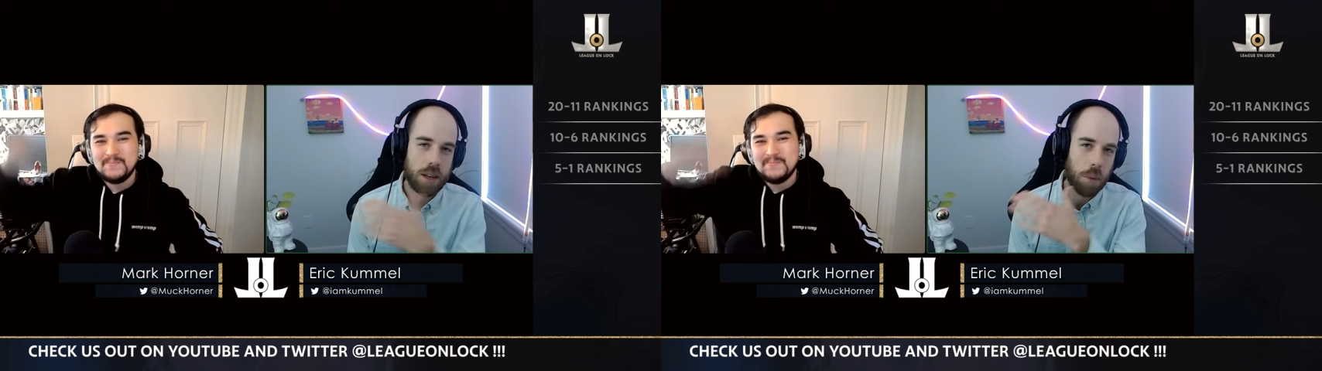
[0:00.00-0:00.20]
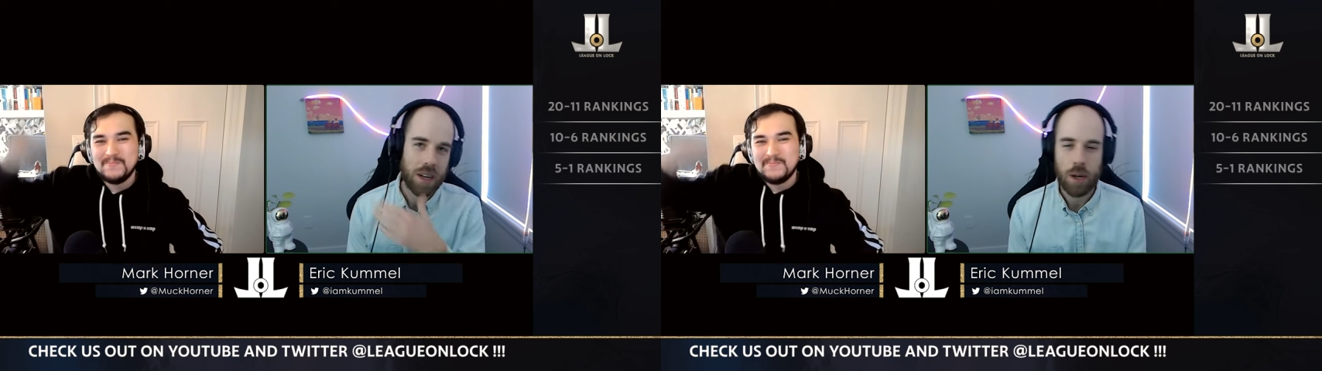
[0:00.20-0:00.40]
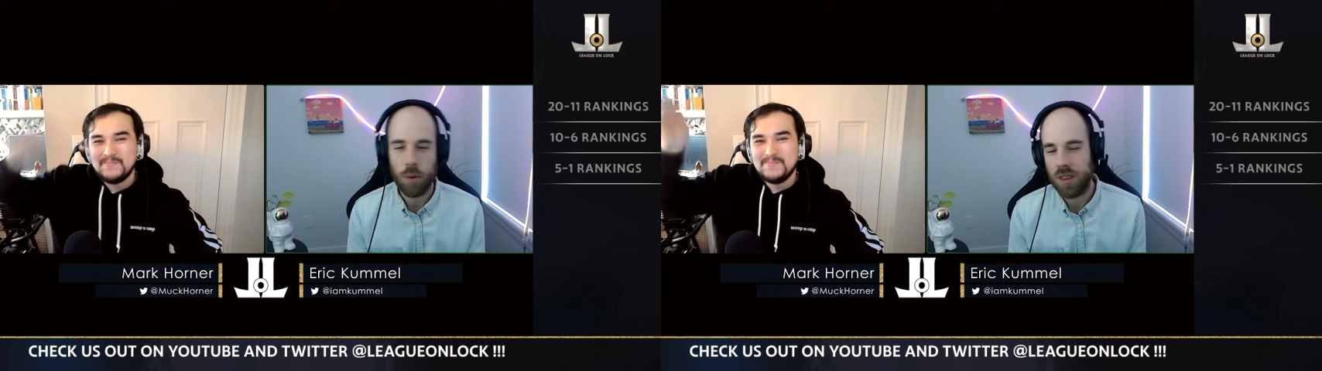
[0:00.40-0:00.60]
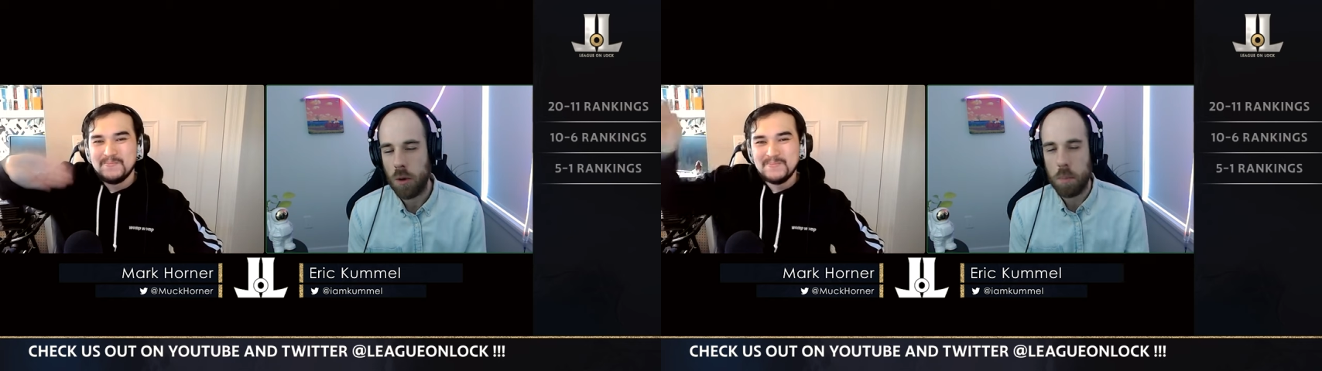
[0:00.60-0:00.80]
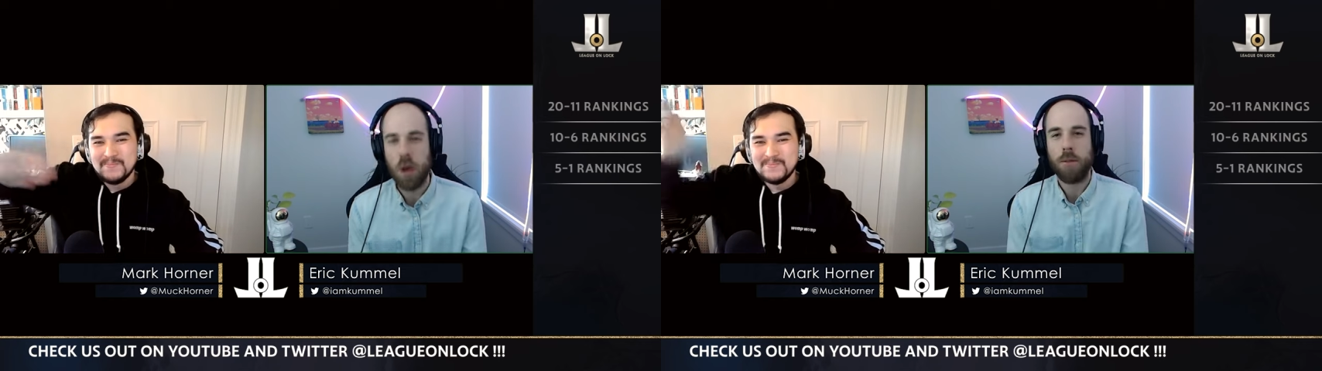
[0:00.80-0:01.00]
Speaker 1: and Mark here with you.
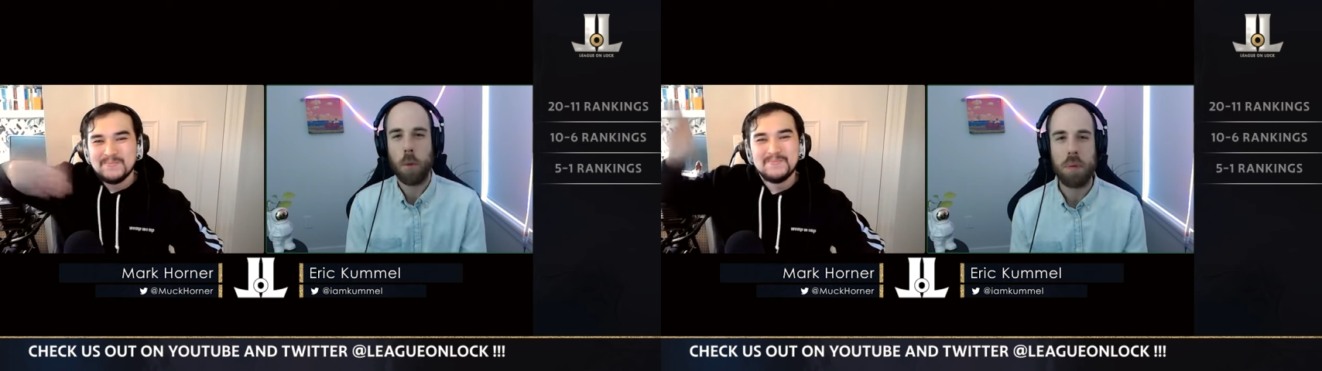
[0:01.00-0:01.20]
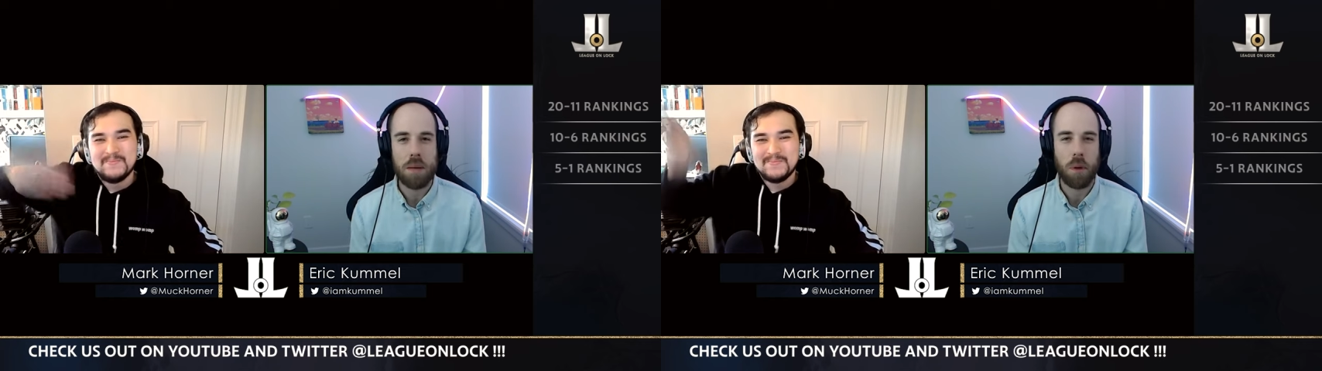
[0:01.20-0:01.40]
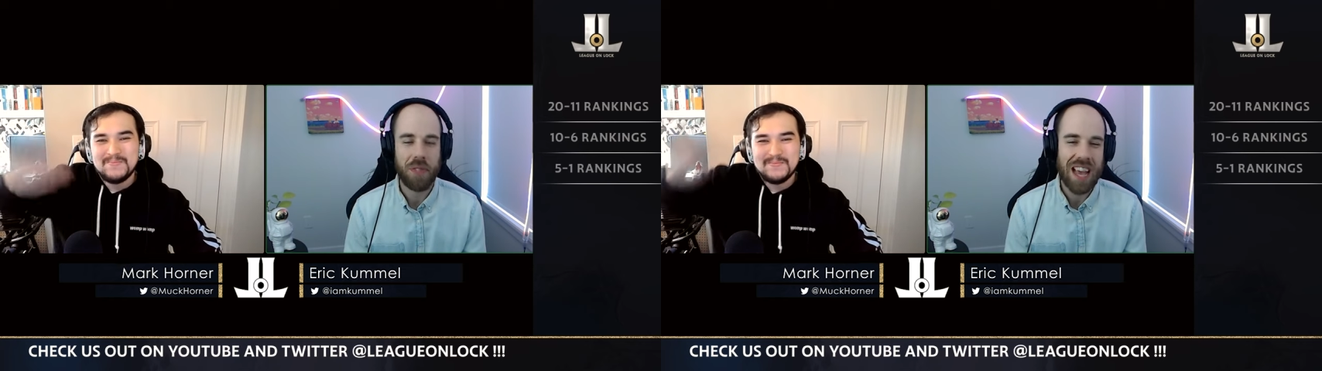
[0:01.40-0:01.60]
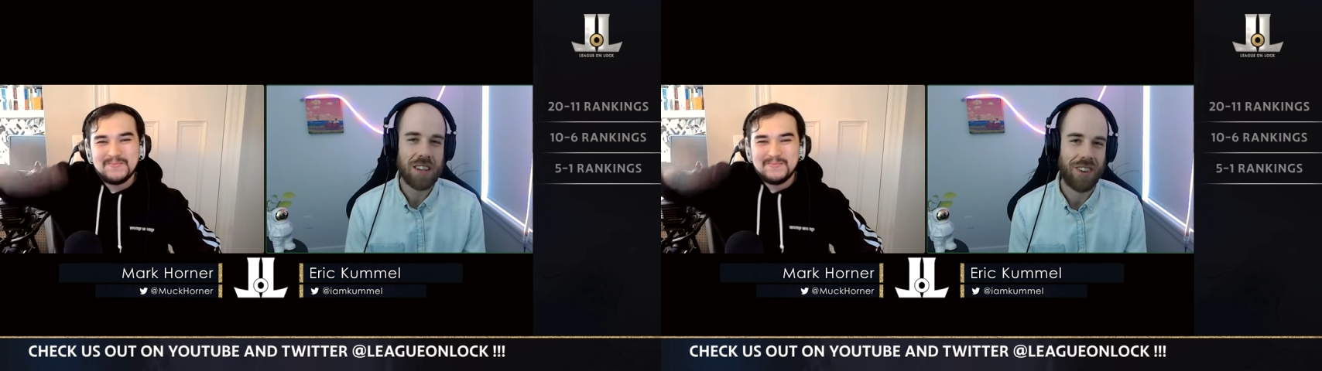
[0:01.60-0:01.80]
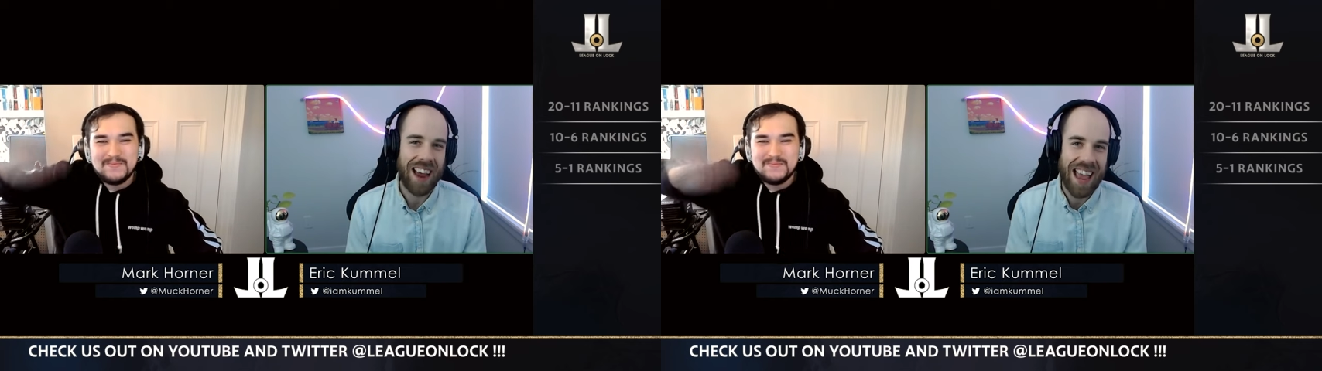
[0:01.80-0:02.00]
Beautiful people, thanks for
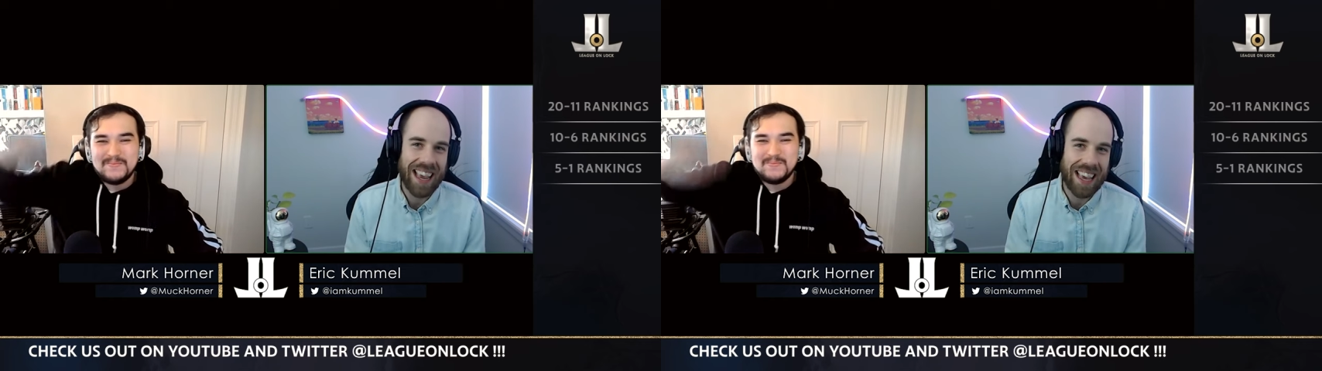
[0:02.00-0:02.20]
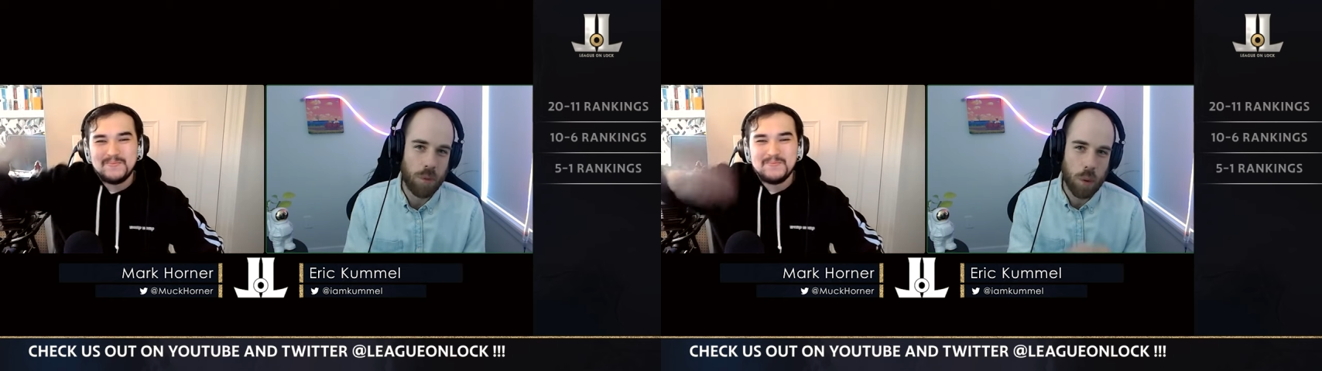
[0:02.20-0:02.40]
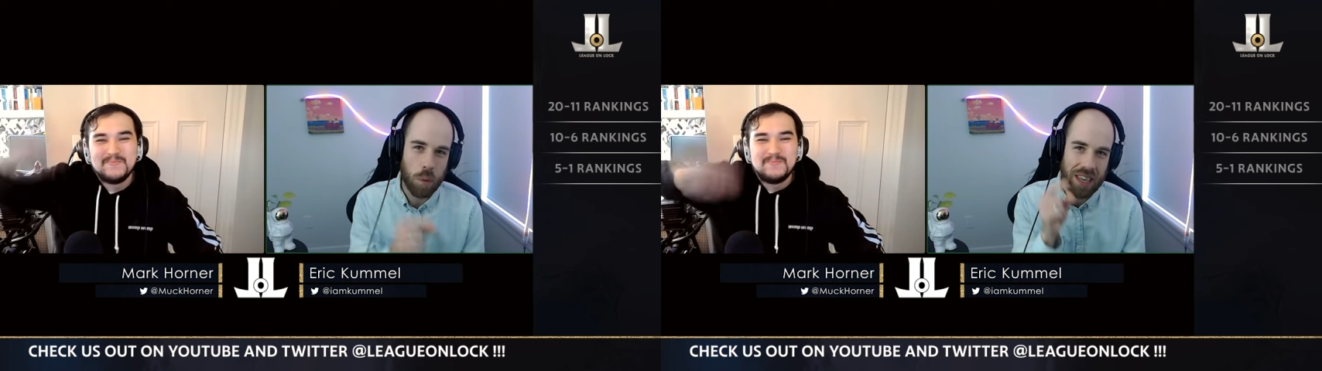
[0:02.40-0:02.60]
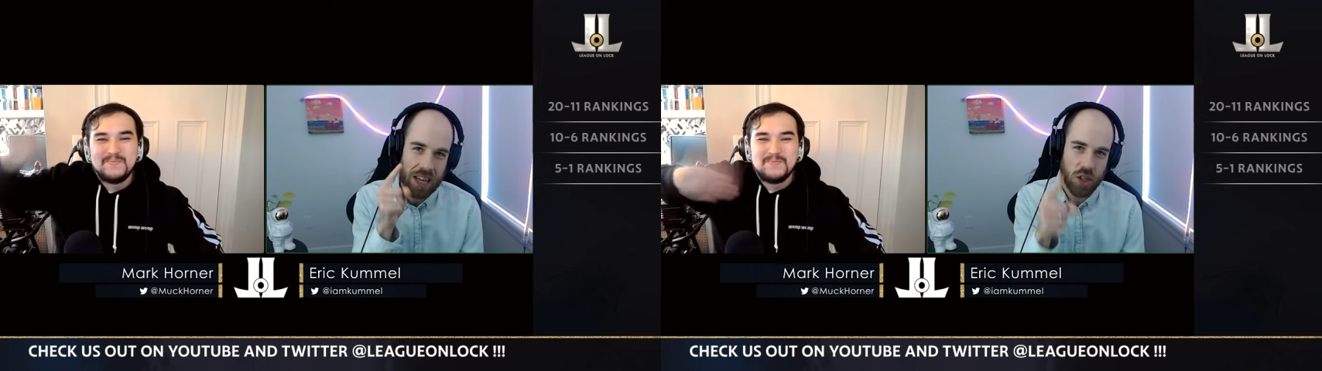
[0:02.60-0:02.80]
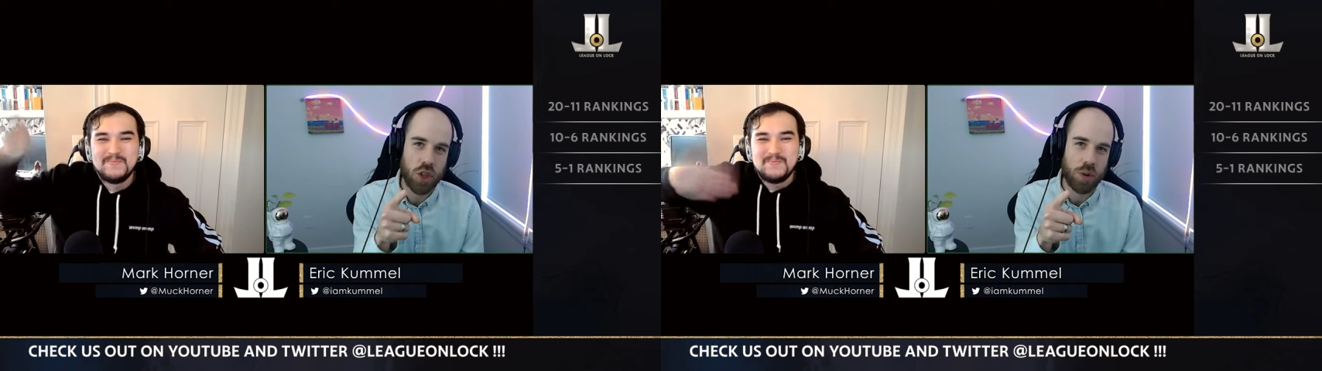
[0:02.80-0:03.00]
hanging, and we will catch
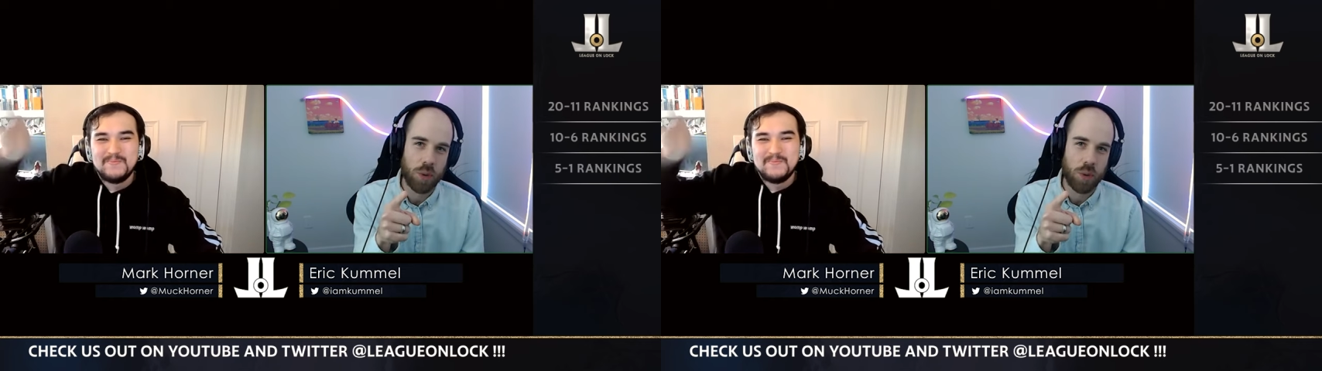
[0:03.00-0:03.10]
you